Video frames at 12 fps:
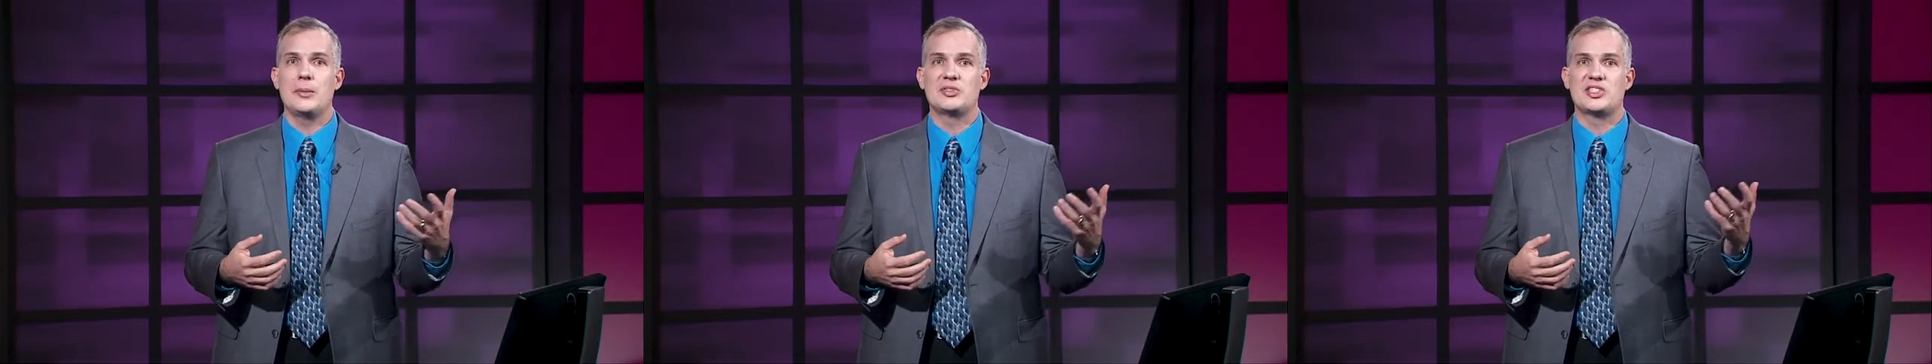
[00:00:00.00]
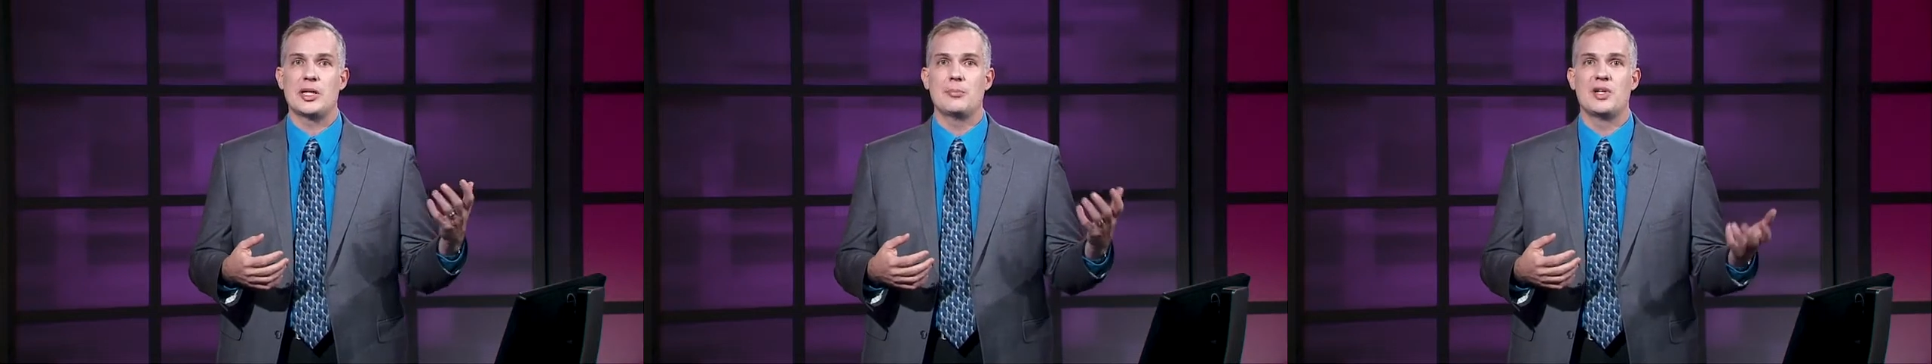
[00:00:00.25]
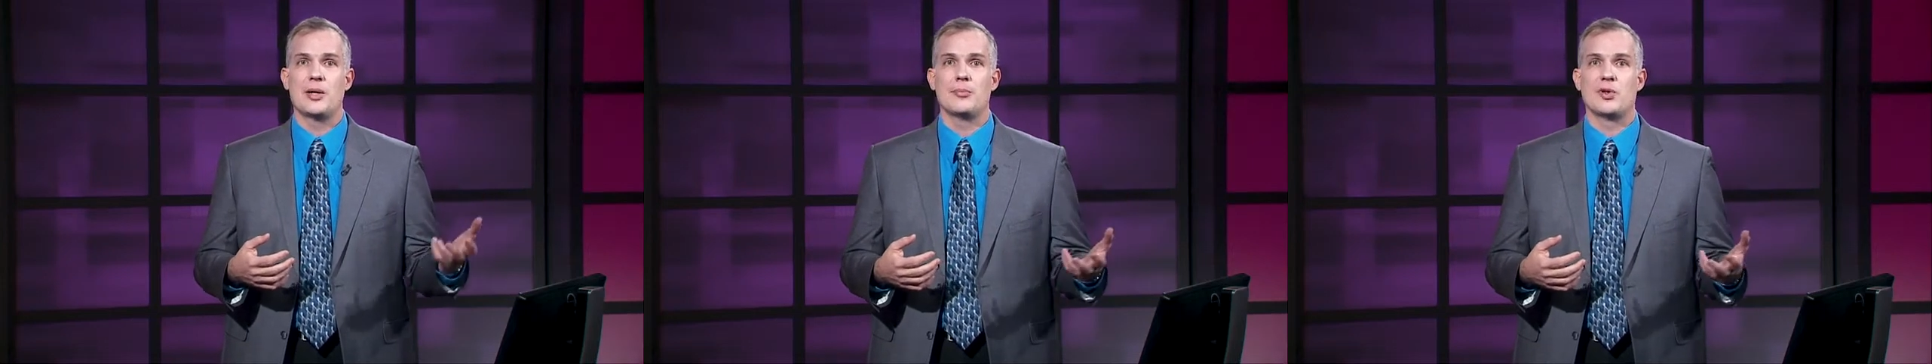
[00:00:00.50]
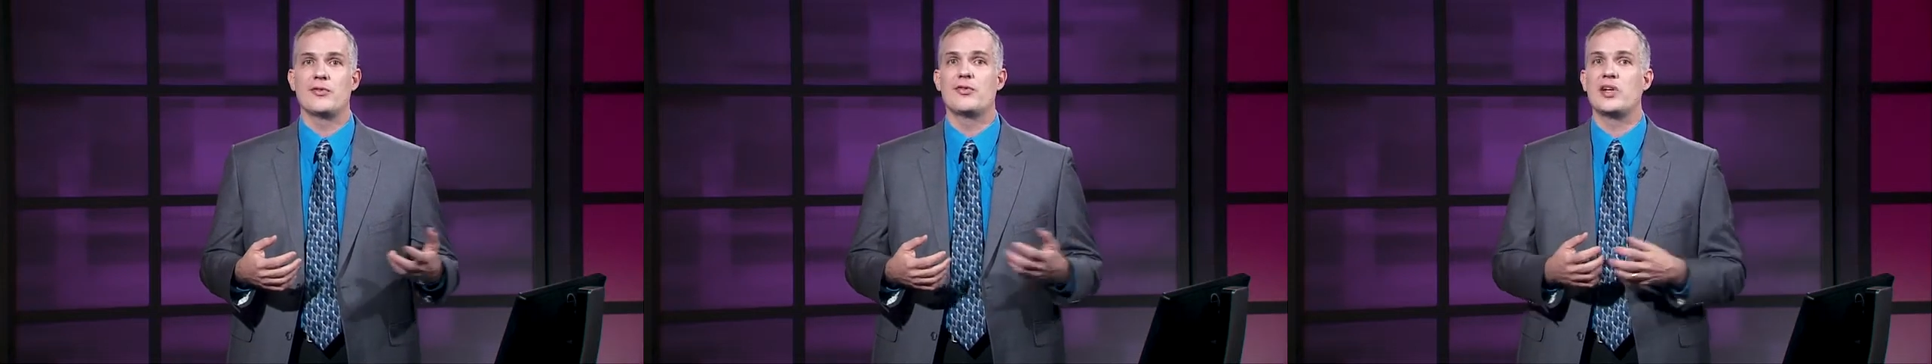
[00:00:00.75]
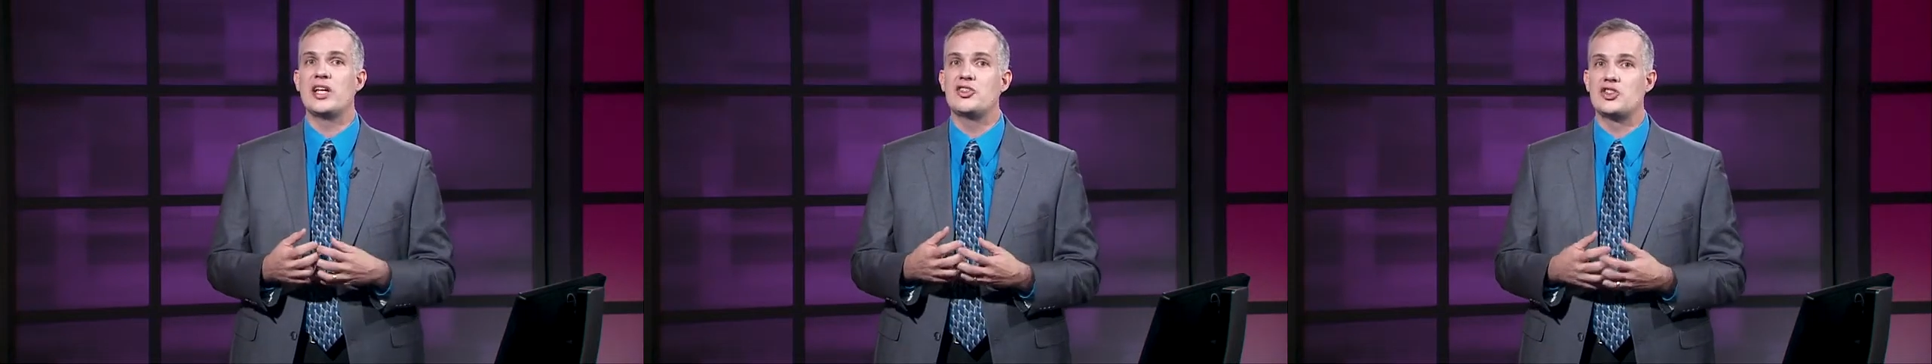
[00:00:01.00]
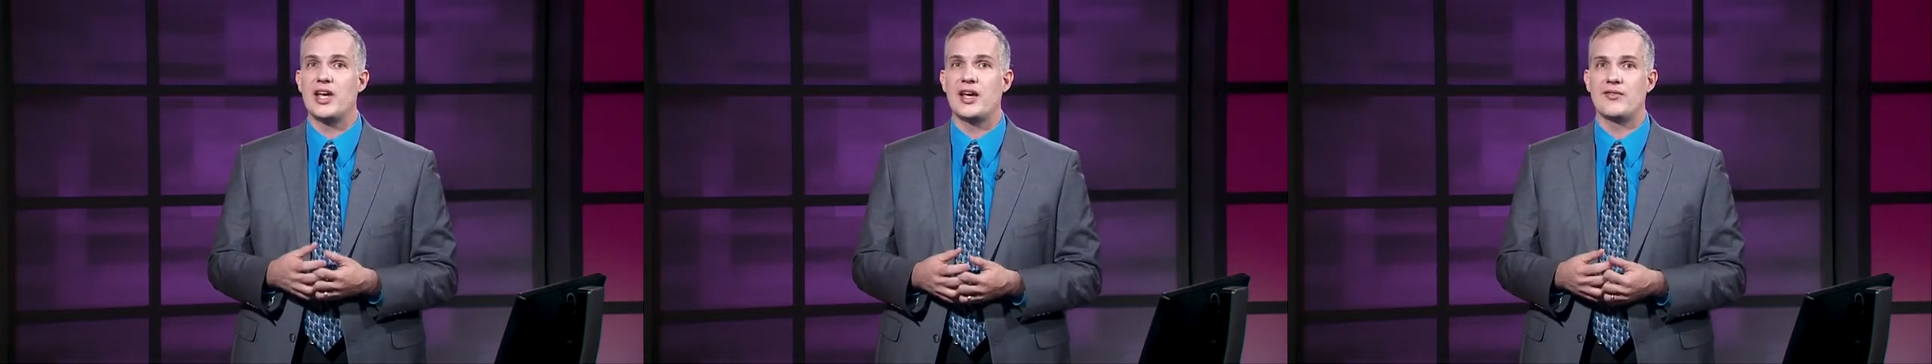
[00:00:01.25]
some number for each
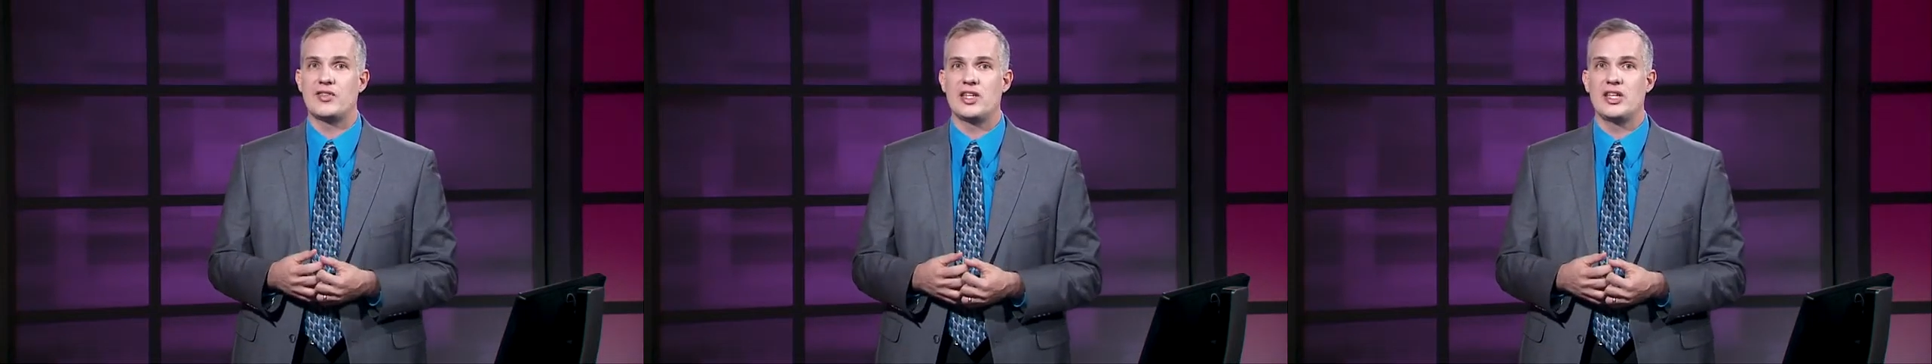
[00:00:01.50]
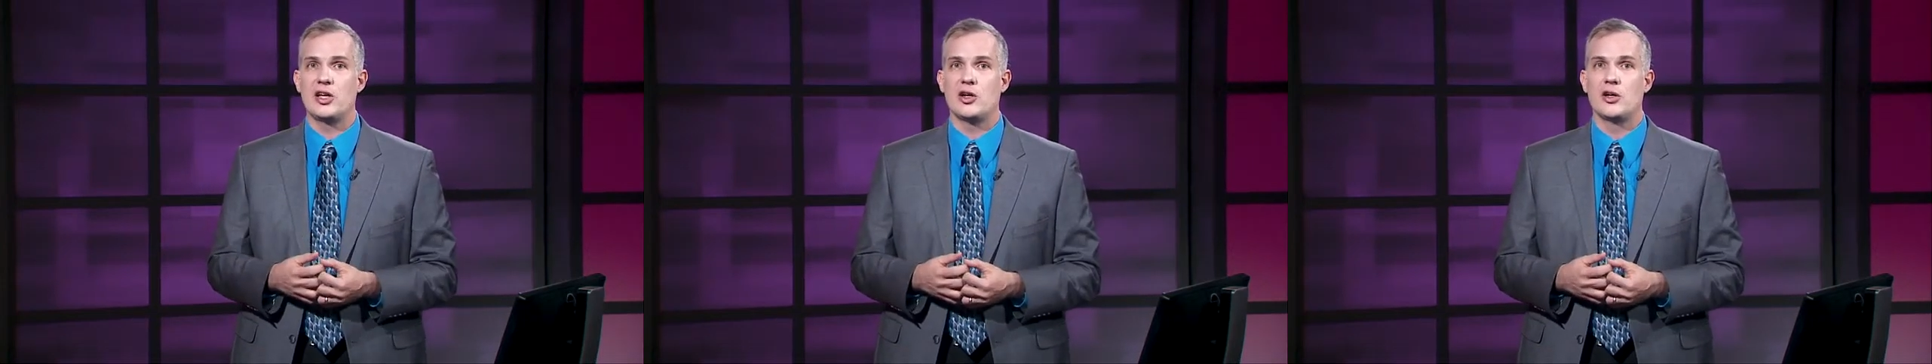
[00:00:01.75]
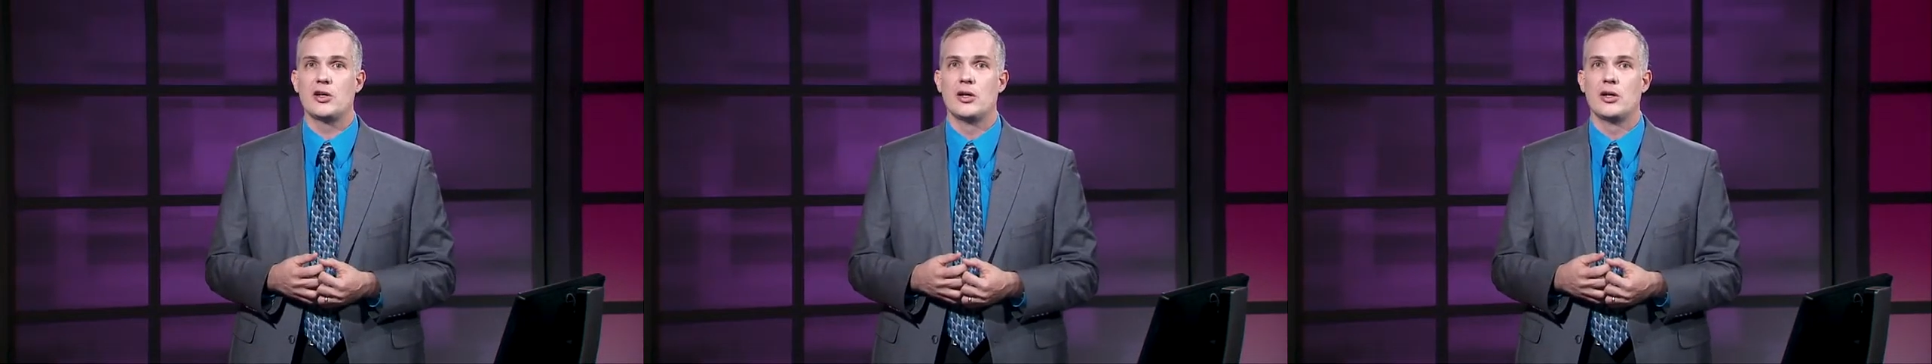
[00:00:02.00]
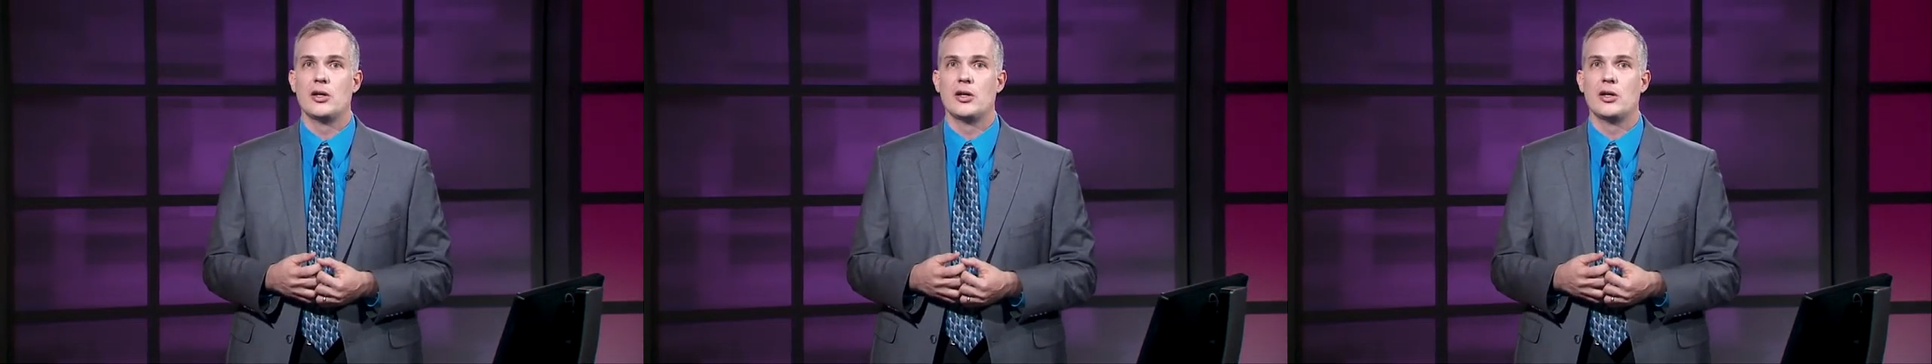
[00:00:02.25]
day of the year,